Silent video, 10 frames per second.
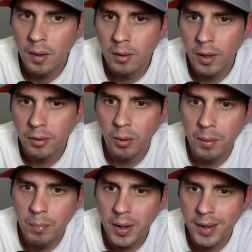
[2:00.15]
So yeah, so if
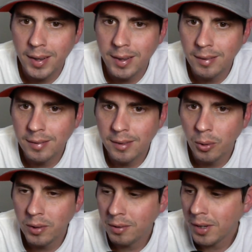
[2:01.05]
the market is
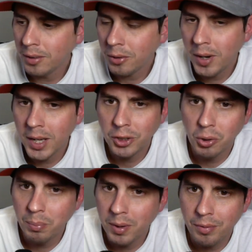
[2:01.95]
going to start to crash,
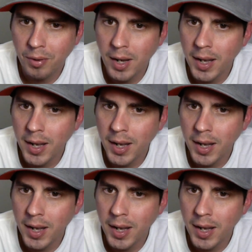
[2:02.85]
don't be afraid.